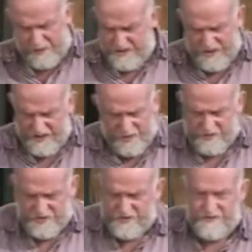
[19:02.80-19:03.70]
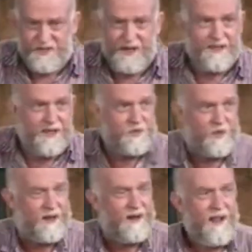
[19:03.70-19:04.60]
try and do all sorts of silly things
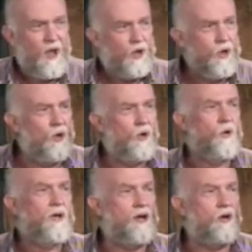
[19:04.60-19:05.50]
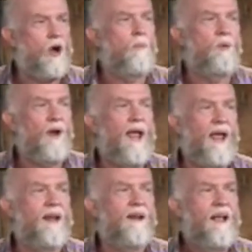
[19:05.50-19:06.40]
with it. Who can
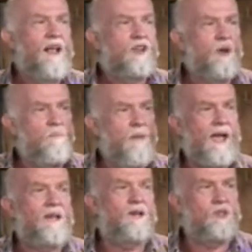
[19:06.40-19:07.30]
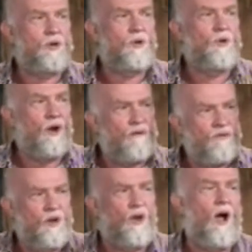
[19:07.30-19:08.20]
comprehend the magnitude of
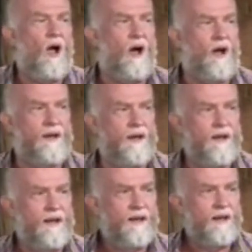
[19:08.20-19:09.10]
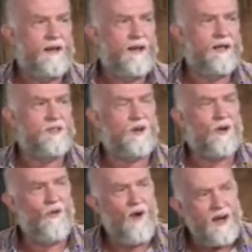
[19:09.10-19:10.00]
God? It's
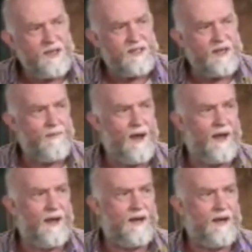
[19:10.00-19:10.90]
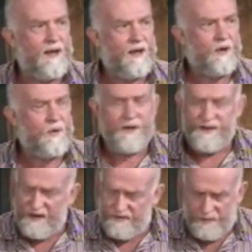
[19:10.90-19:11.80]
crazy, man. We'll
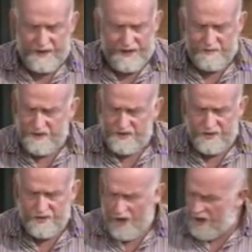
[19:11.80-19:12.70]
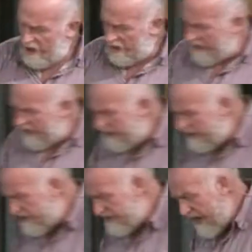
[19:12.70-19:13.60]
never be able to do it. Who can
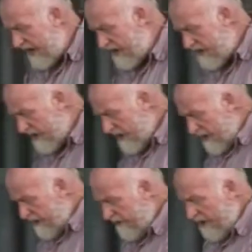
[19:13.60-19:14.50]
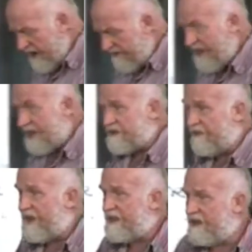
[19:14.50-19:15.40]
understand, if you don't have the eyes of
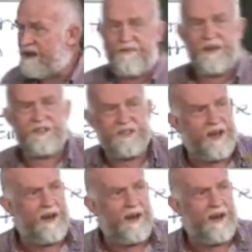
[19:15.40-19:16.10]
faith, you'll never understand how